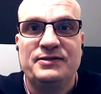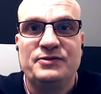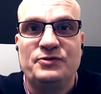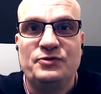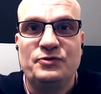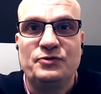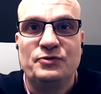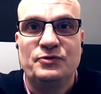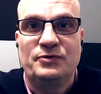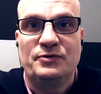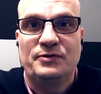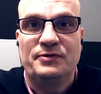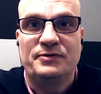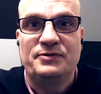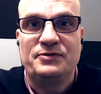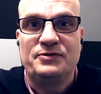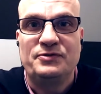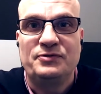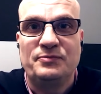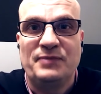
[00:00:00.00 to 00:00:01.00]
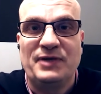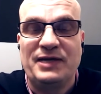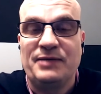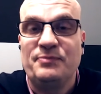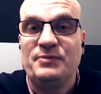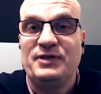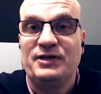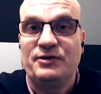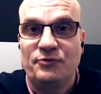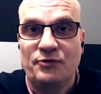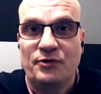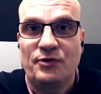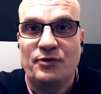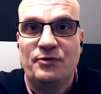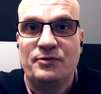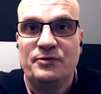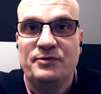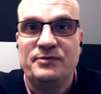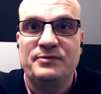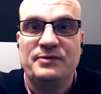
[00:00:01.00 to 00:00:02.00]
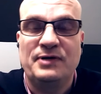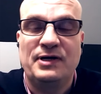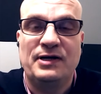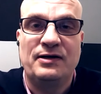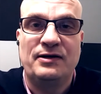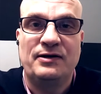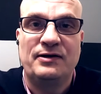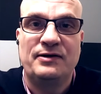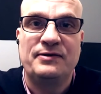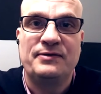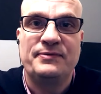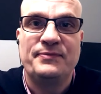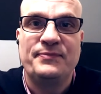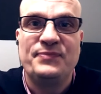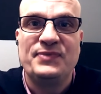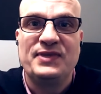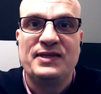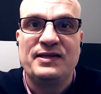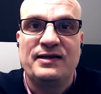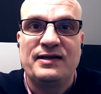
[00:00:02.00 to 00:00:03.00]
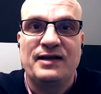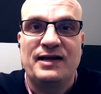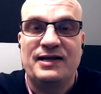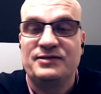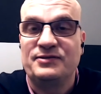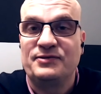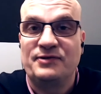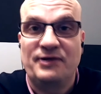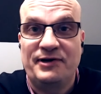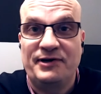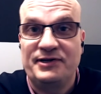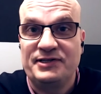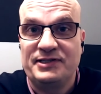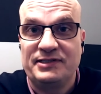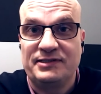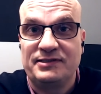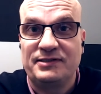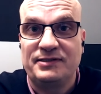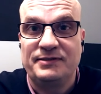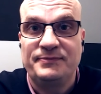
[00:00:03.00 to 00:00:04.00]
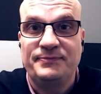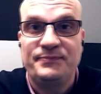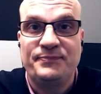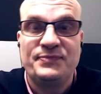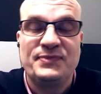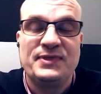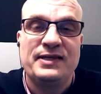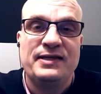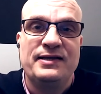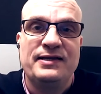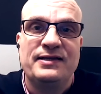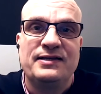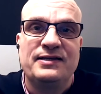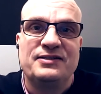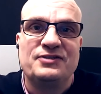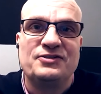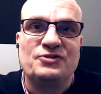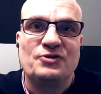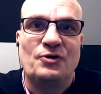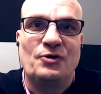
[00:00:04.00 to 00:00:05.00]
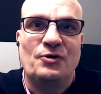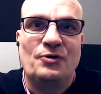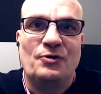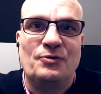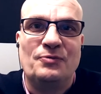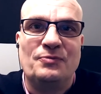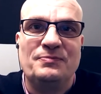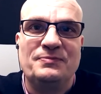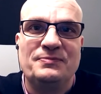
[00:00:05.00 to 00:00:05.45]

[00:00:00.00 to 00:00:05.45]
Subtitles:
to make me grow as an artist. So